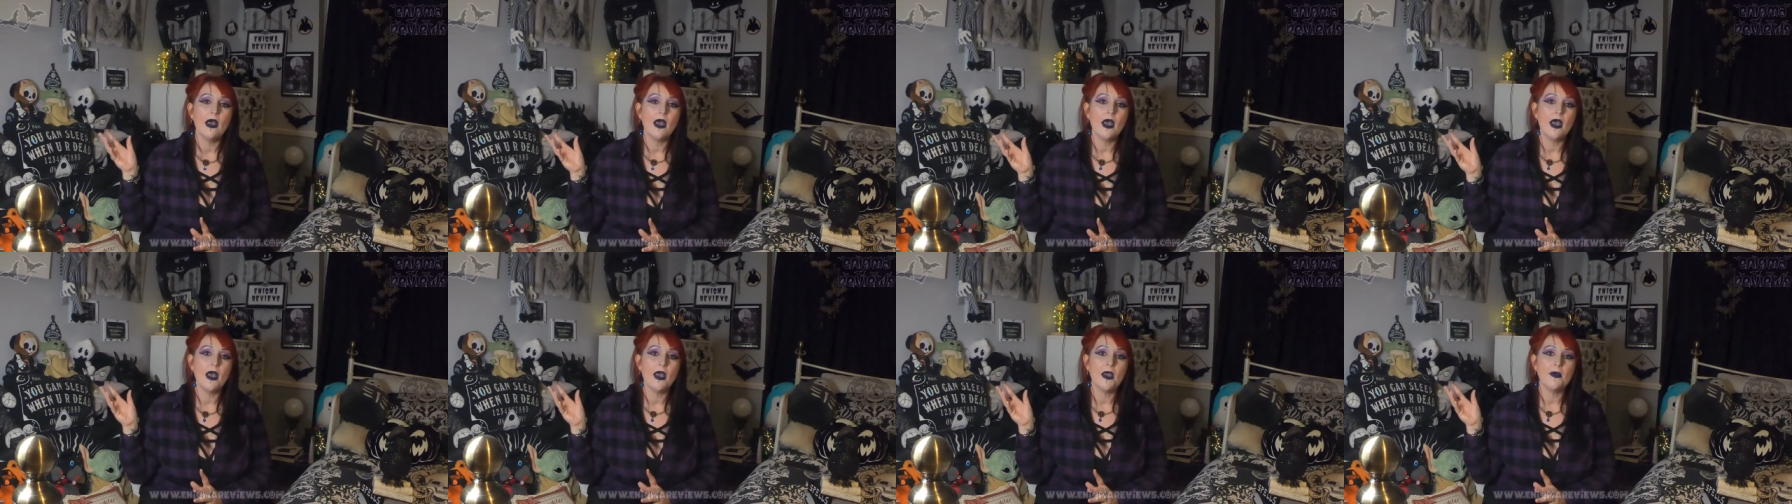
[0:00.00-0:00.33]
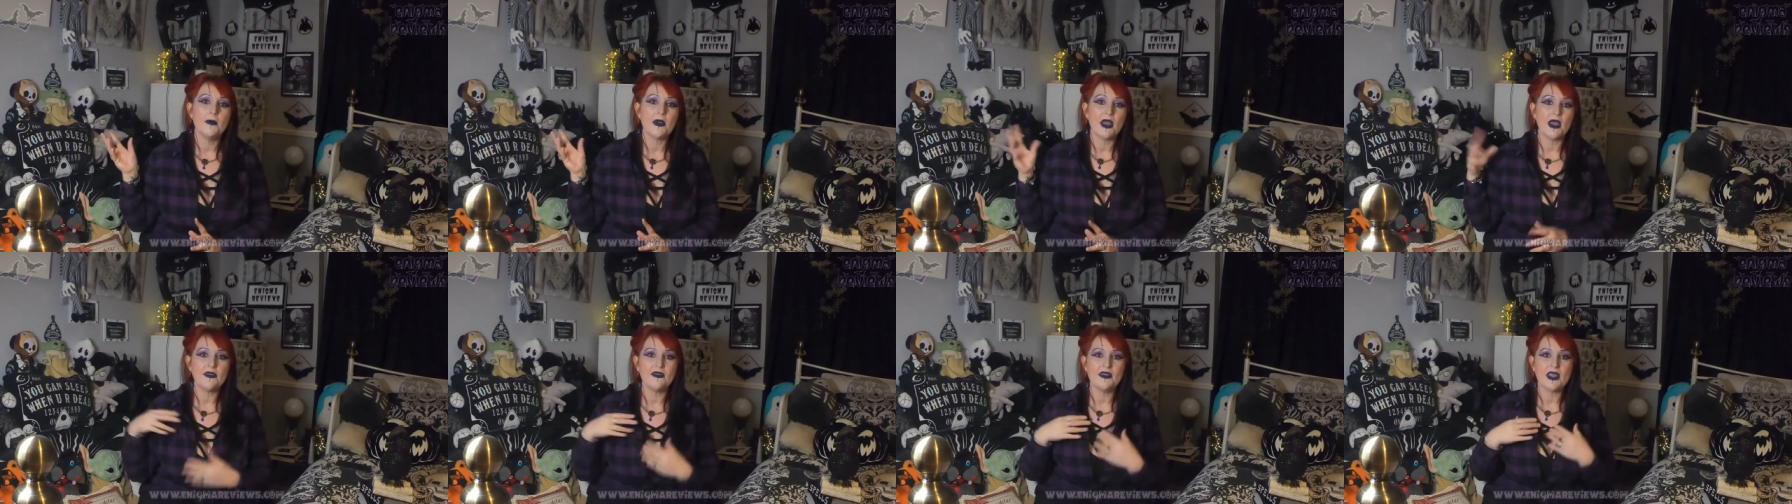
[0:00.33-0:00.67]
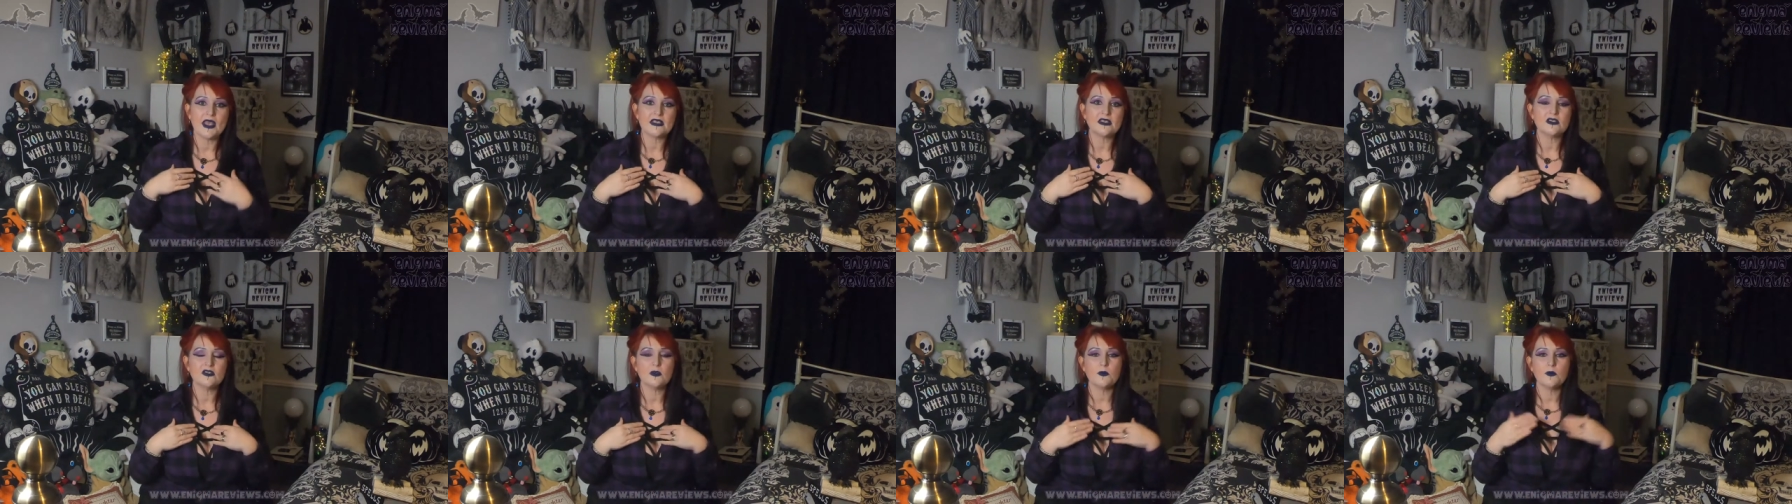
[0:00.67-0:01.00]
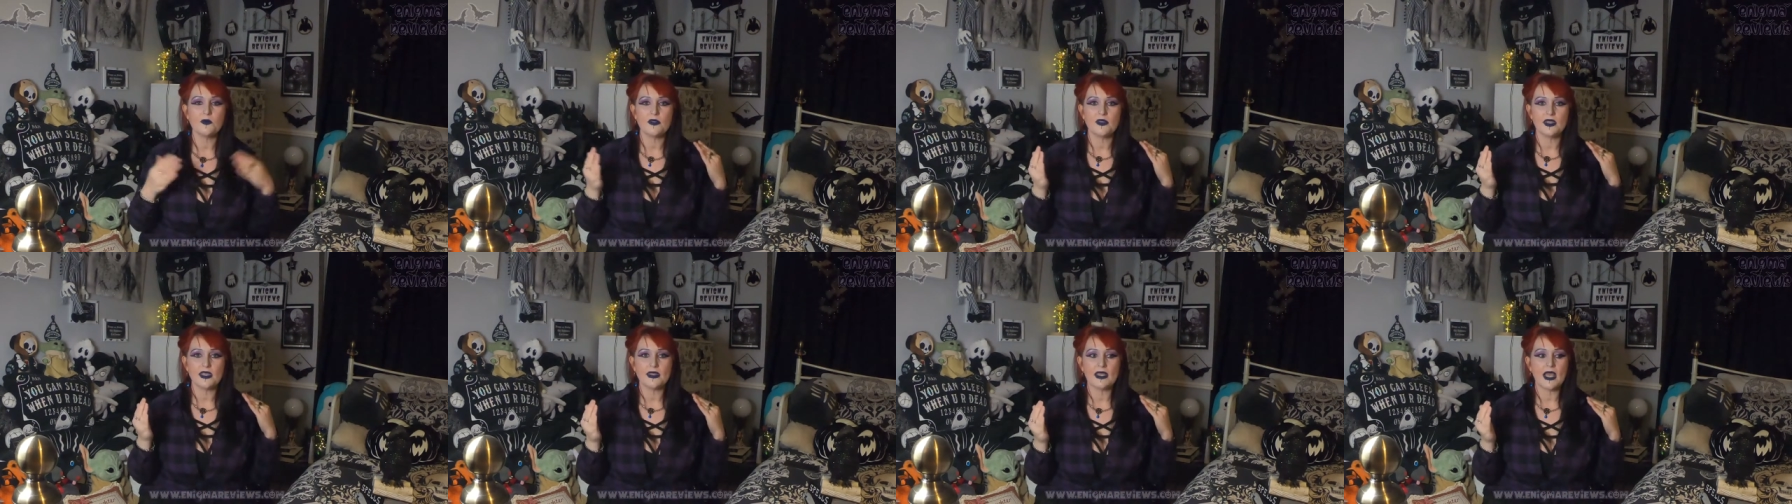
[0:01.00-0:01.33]
and that's
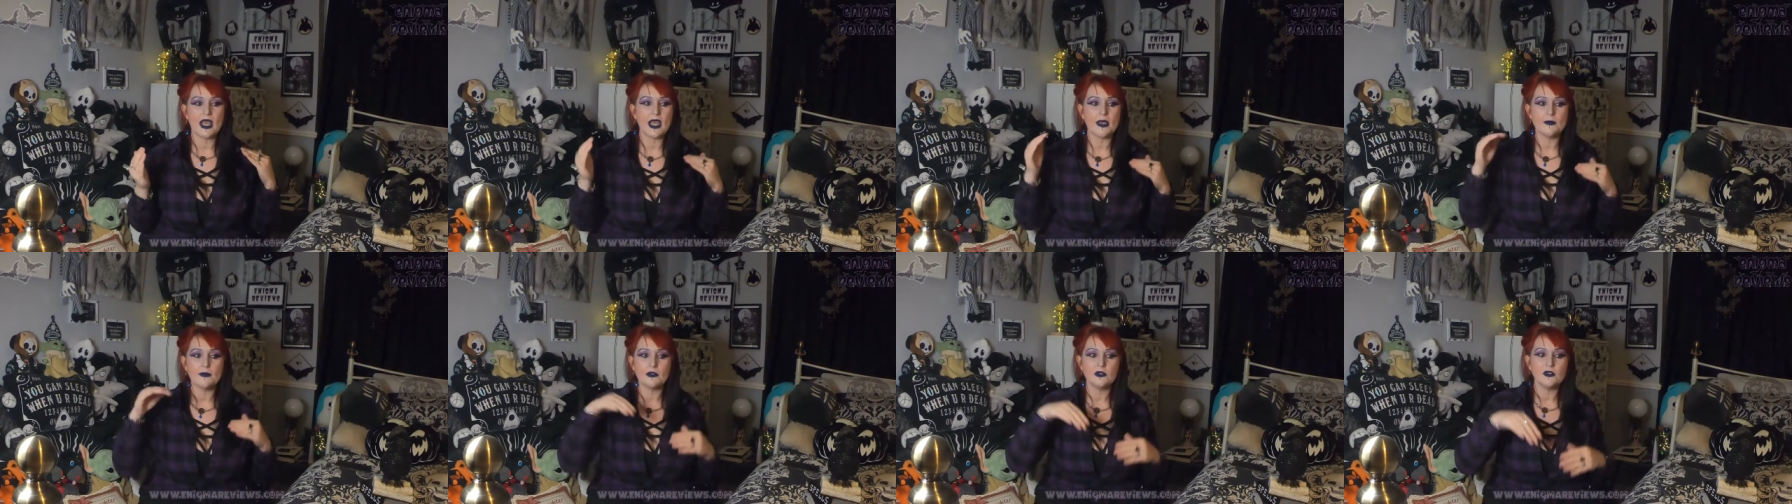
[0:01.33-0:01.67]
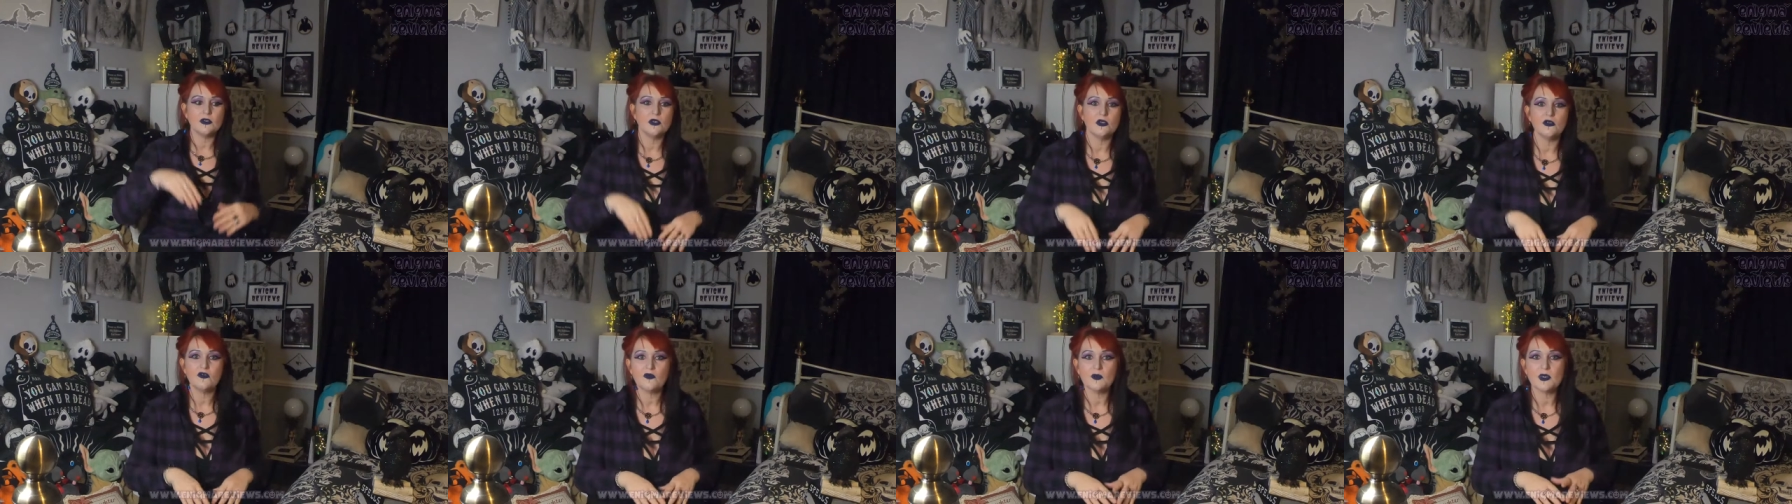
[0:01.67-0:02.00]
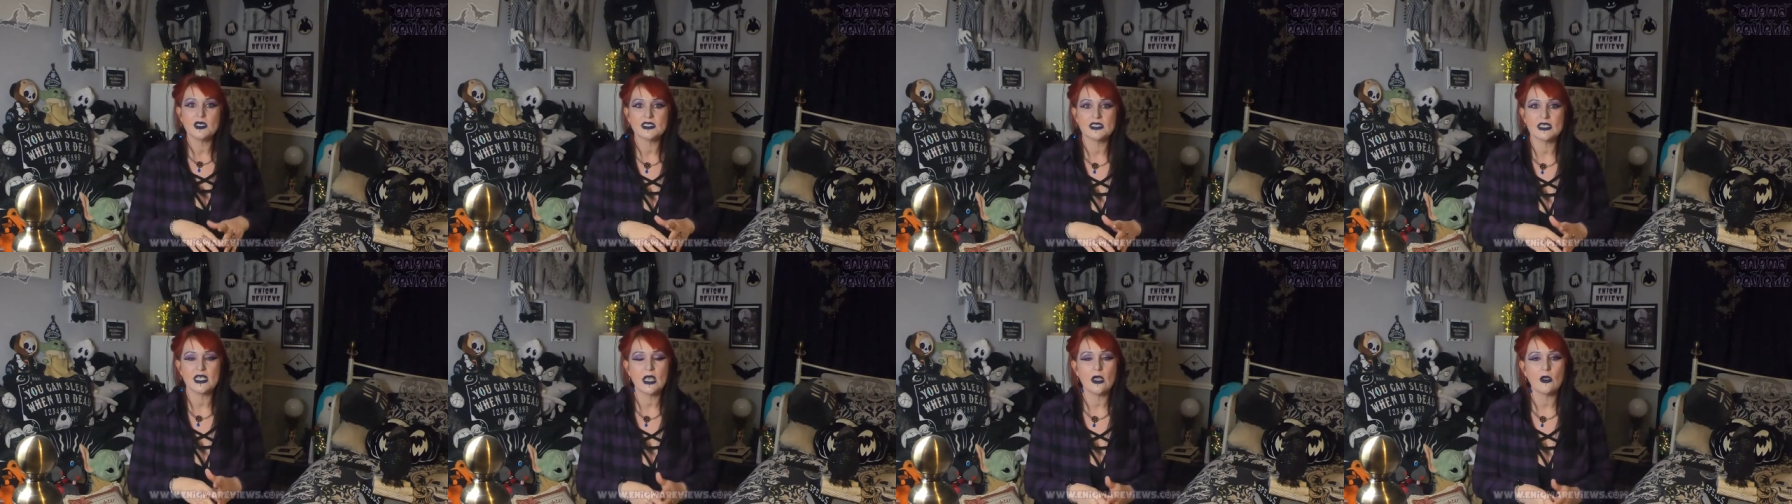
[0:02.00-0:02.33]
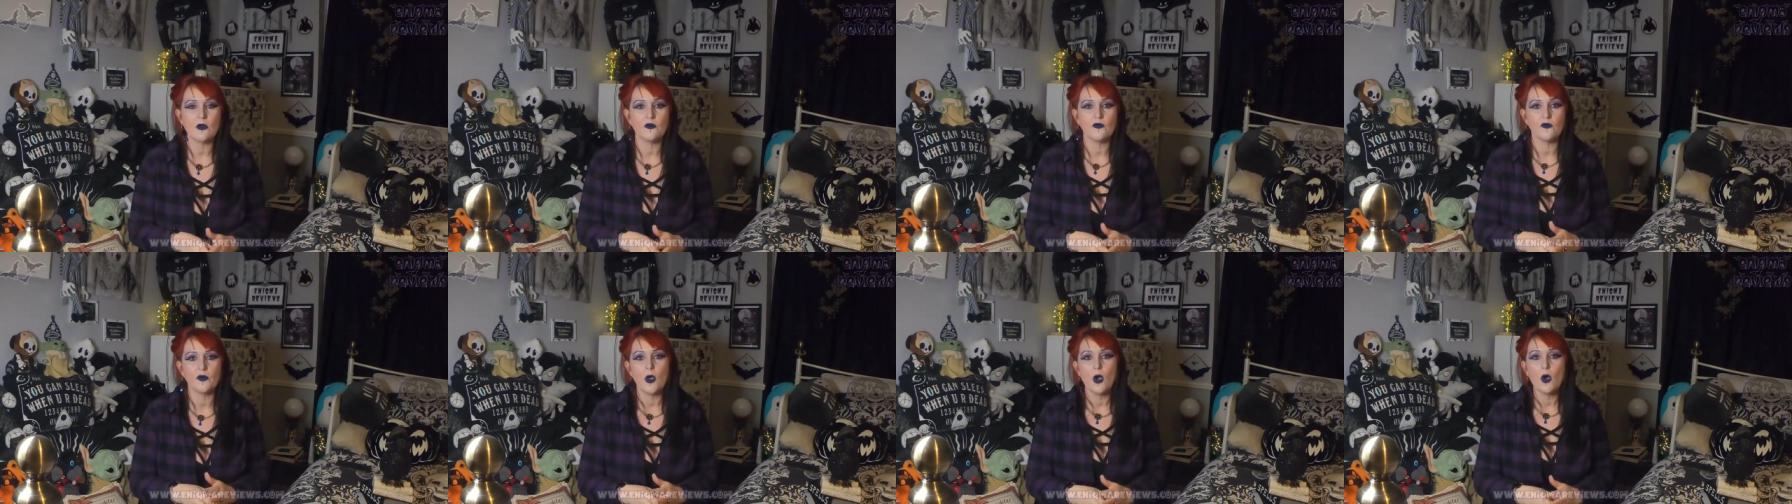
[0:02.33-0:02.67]
something that I'm going to do for
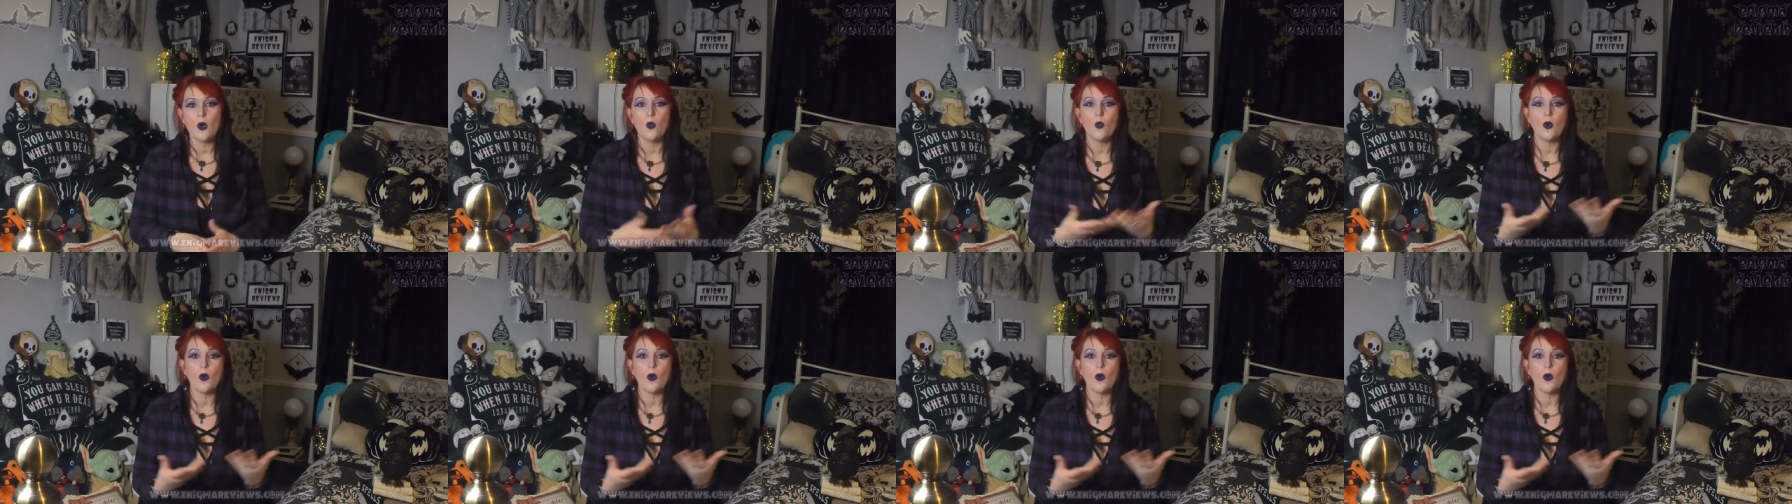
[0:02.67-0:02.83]
myself.